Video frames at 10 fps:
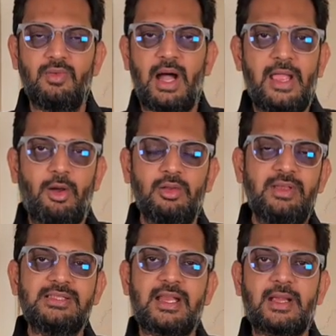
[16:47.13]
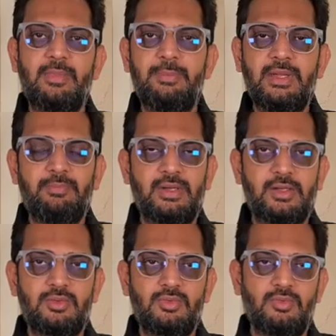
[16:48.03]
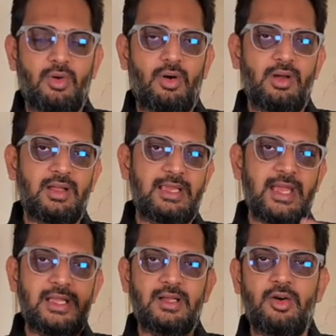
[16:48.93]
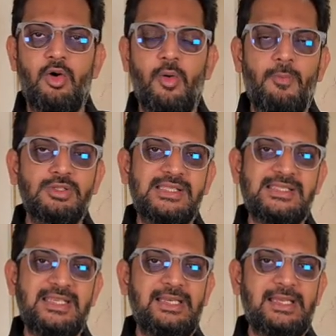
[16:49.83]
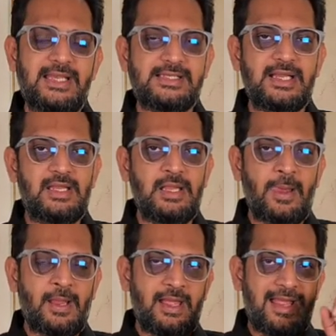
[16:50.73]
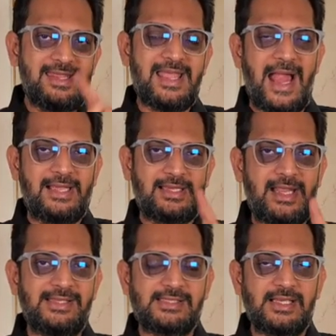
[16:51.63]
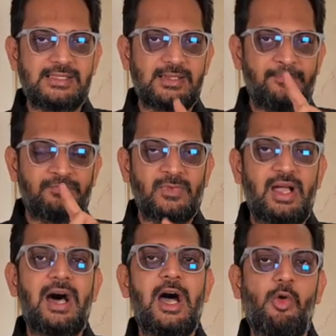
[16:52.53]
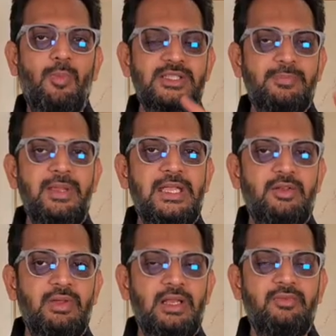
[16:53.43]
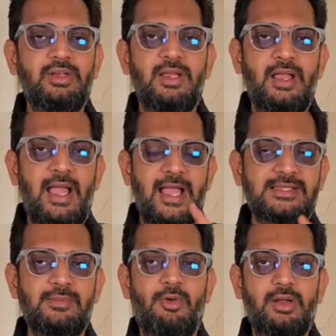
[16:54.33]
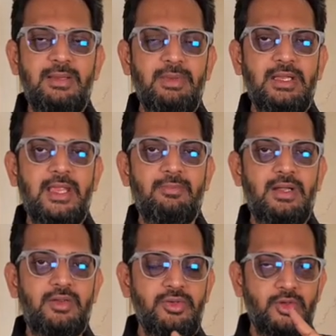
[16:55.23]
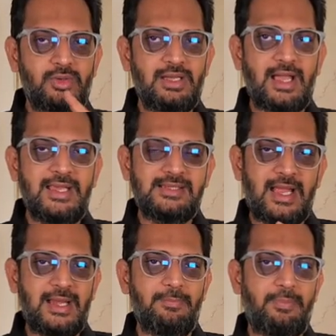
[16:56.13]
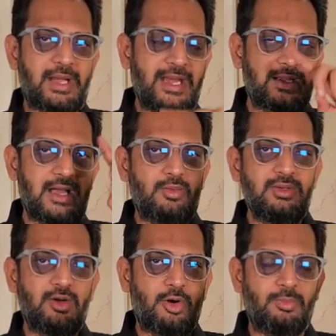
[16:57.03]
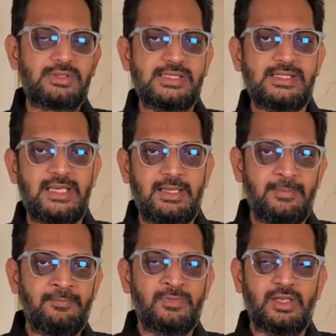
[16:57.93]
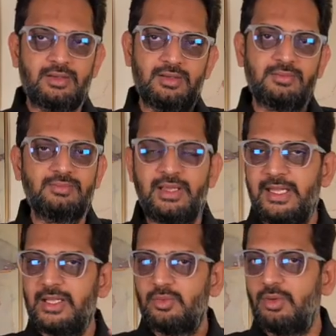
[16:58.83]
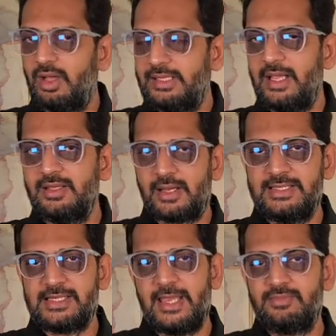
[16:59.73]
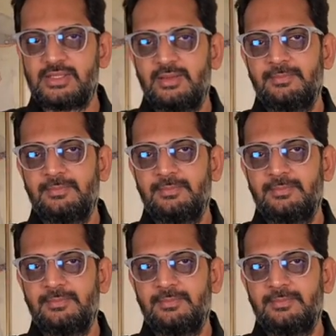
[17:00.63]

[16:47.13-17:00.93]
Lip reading: I always recommend people to get a homocysteine test done, and that tells us how much B12 has the body been able to utilize and break down the homocysteine into the other enzymes.